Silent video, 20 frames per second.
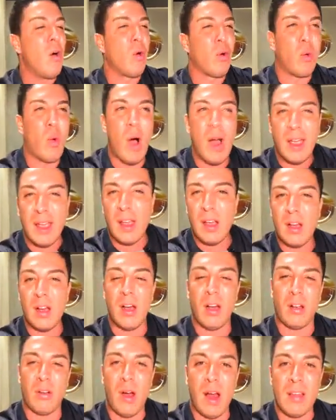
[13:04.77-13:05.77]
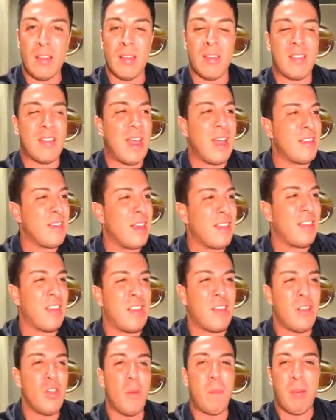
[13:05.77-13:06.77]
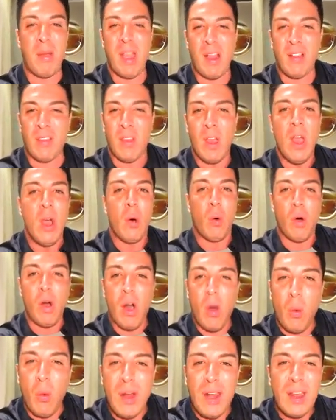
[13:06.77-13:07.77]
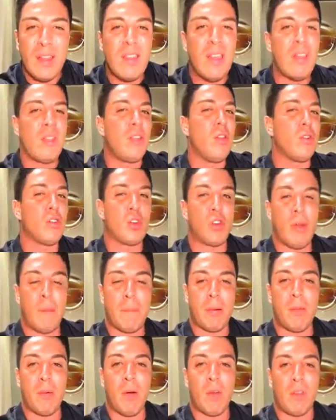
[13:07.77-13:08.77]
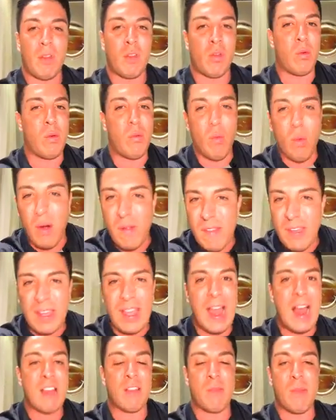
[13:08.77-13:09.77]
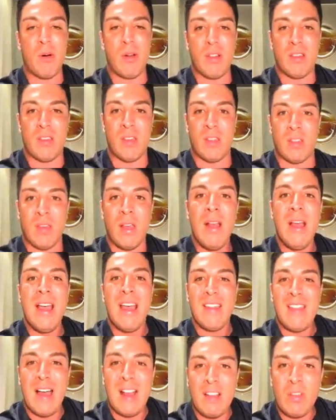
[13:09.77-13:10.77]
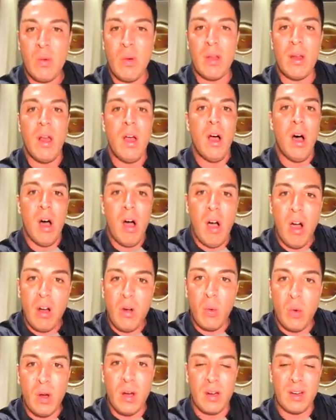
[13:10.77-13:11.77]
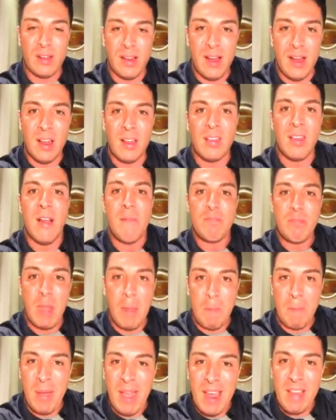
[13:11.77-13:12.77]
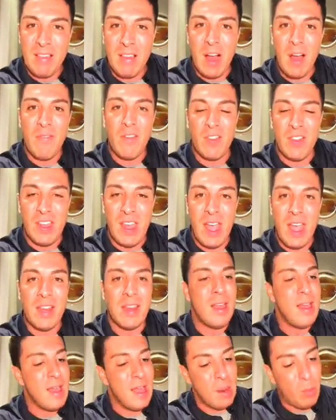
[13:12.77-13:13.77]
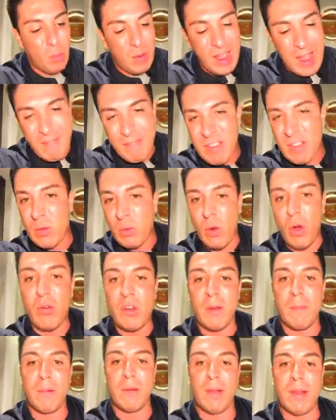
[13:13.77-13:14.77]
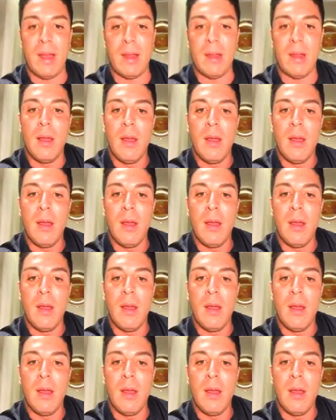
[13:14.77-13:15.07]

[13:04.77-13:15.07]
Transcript: We're walking across the stage as these new pins. We're all winning these new trip promotions. We won the cash bonuses. That's what hard work does. It pays off at the end. And we had this road to Berlin.